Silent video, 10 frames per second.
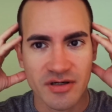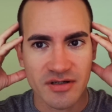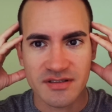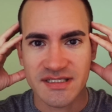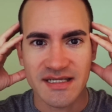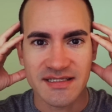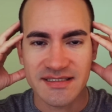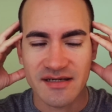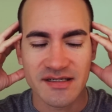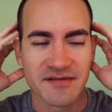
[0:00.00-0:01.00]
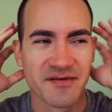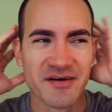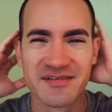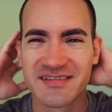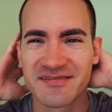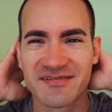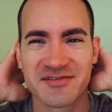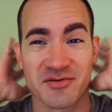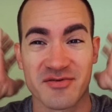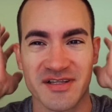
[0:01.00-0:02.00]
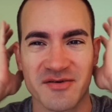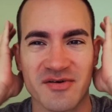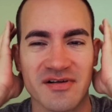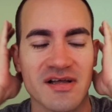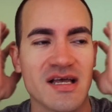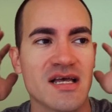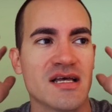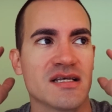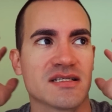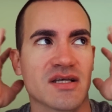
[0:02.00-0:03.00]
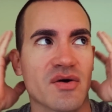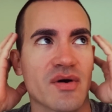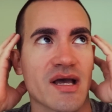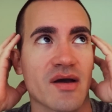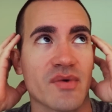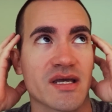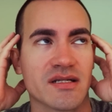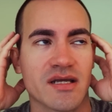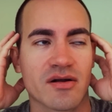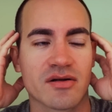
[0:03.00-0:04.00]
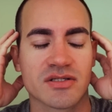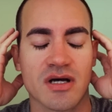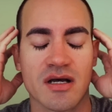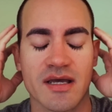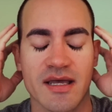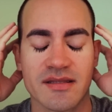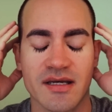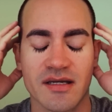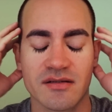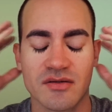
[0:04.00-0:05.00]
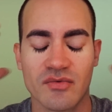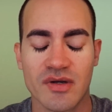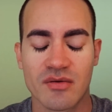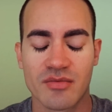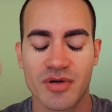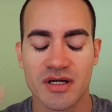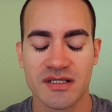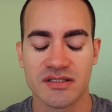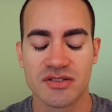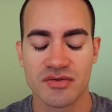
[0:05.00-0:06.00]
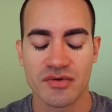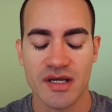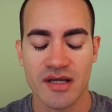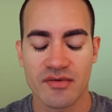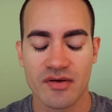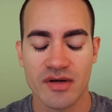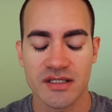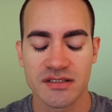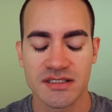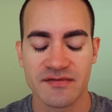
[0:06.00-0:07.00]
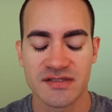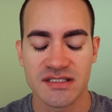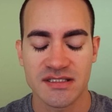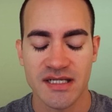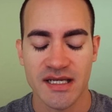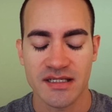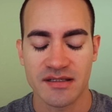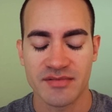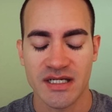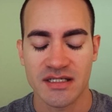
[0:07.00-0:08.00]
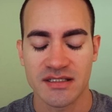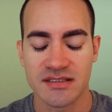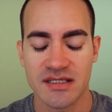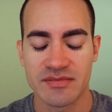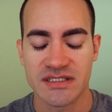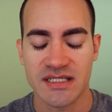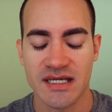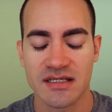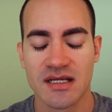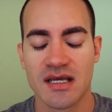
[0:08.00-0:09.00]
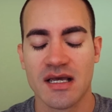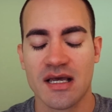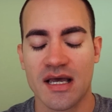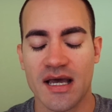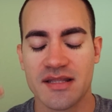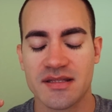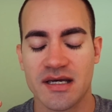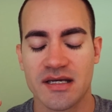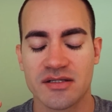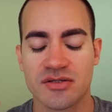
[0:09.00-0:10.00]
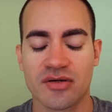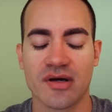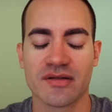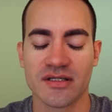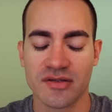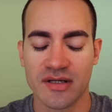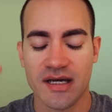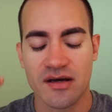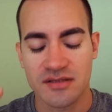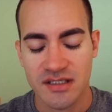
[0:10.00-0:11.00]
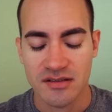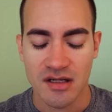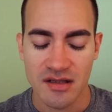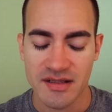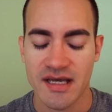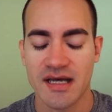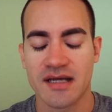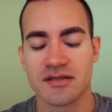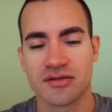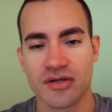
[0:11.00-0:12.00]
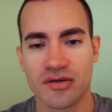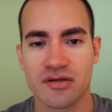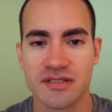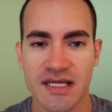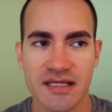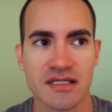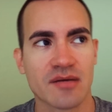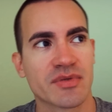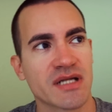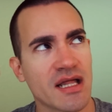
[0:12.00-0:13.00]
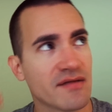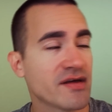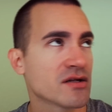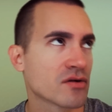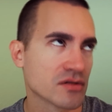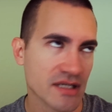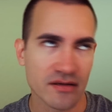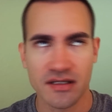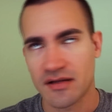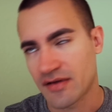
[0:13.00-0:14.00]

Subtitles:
her silent sound headphones, which were really cool. So we could hear her talk, and then we were brought into a regressive state, hypnotic deep state. And then, you know how they do the countdown, all that. You know, you're taken up an elevator or down,